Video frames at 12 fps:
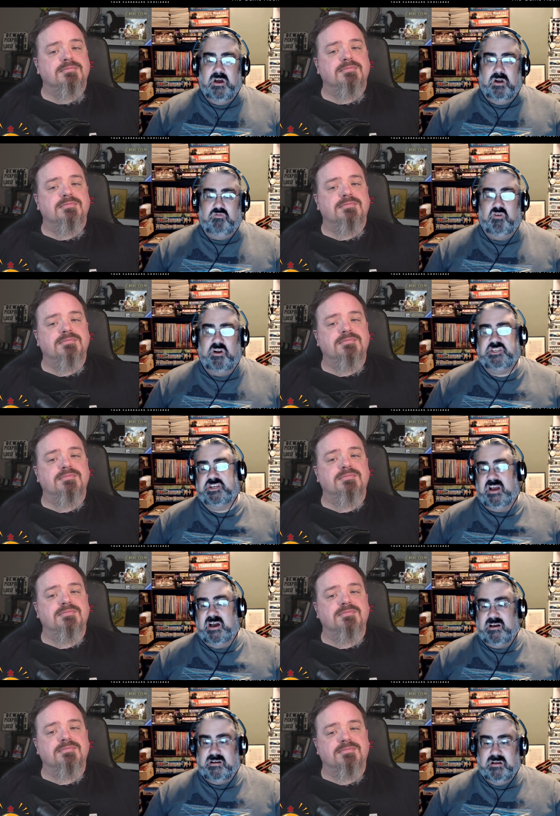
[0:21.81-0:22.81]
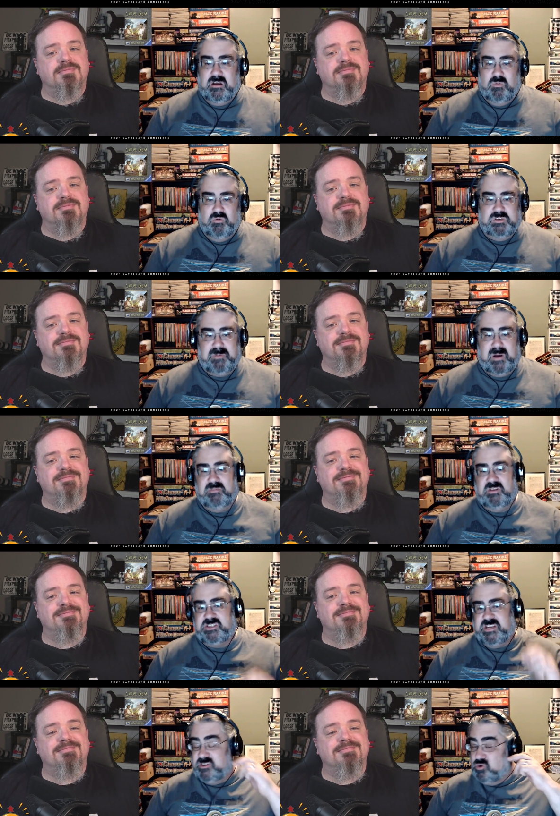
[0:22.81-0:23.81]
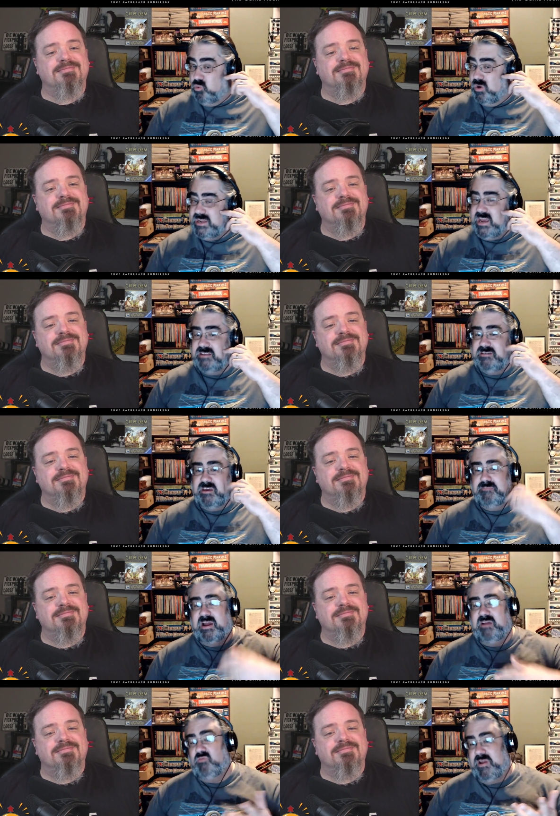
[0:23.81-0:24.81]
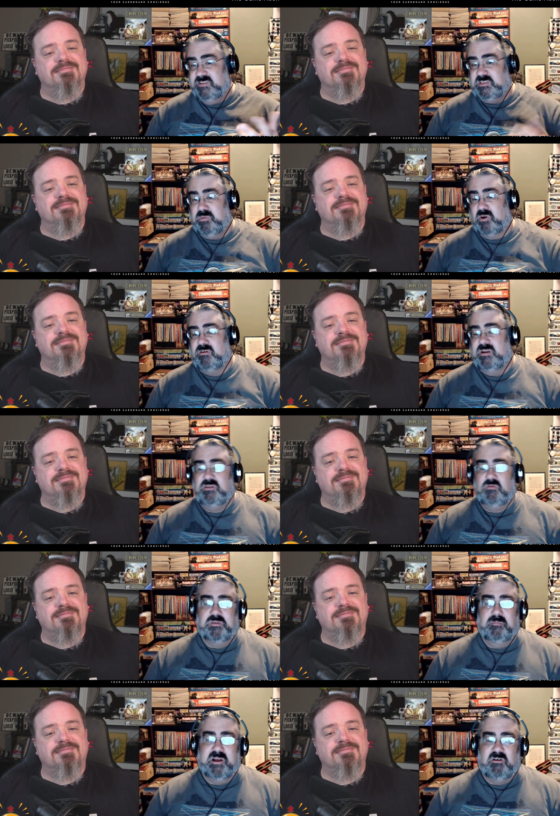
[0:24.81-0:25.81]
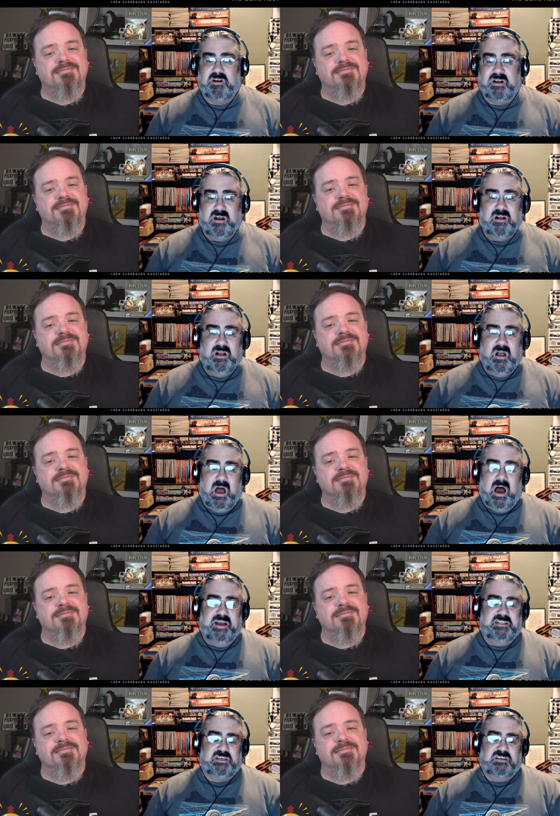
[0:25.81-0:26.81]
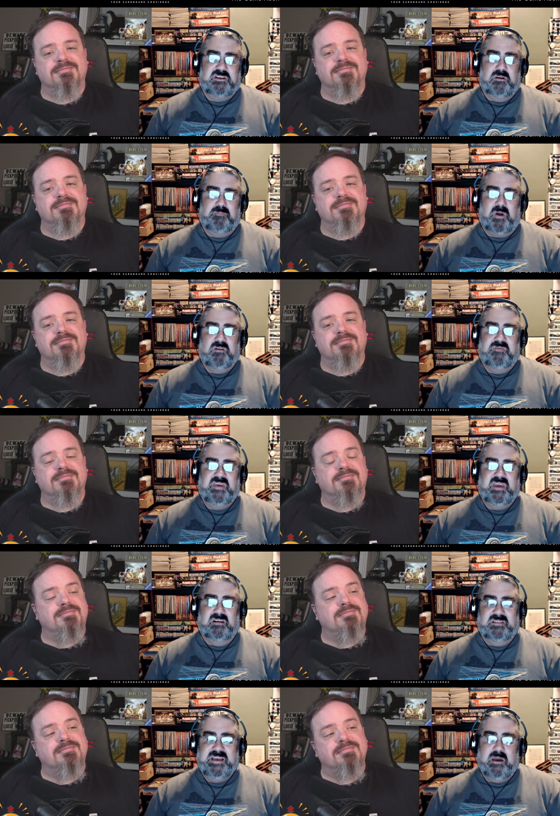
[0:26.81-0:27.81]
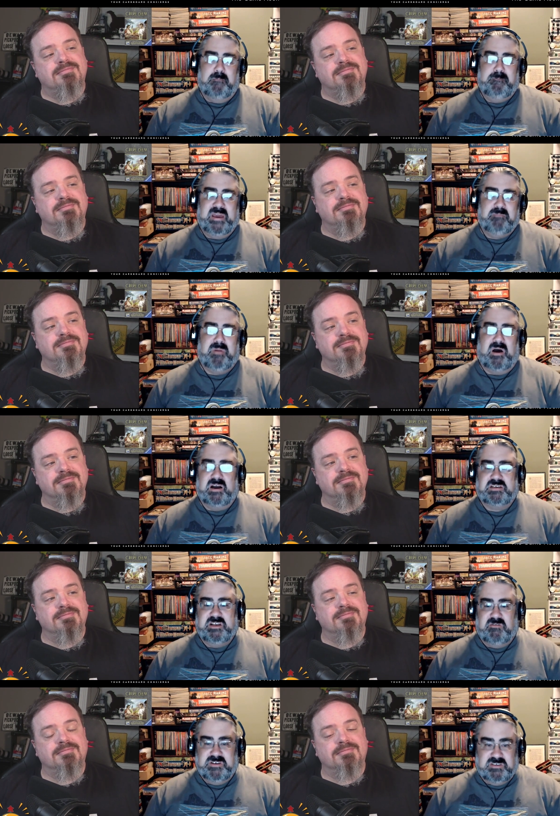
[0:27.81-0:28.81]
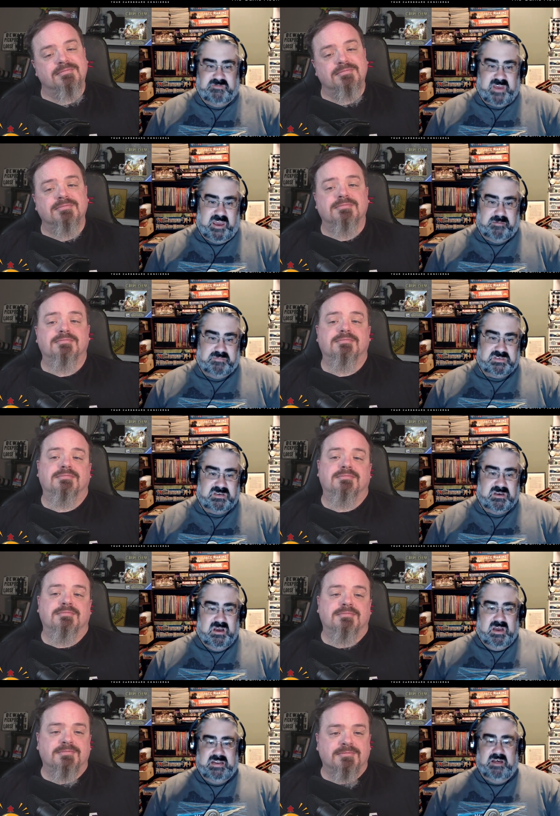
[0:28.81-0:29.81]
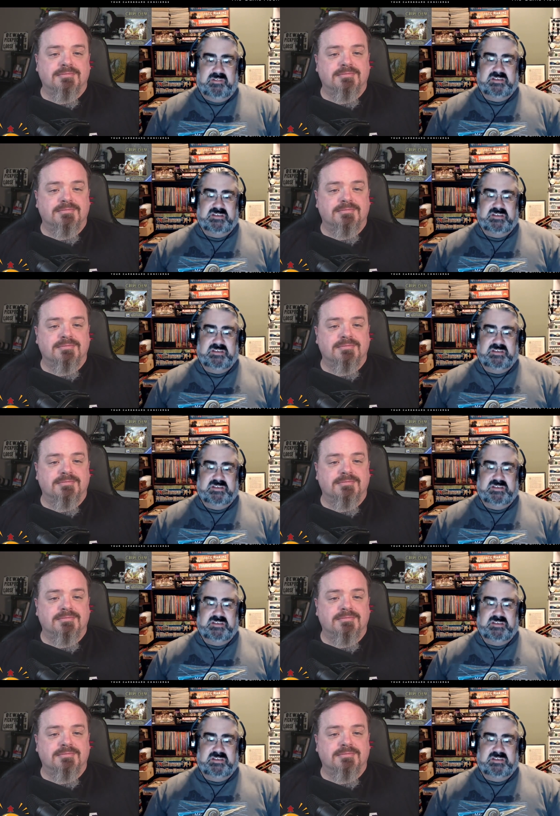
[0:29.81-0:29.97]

Speaker 1: Hruschka, was published in 2018 by Ravensburger in North America. It's considered part of the Alea Big Box series of games. Now, this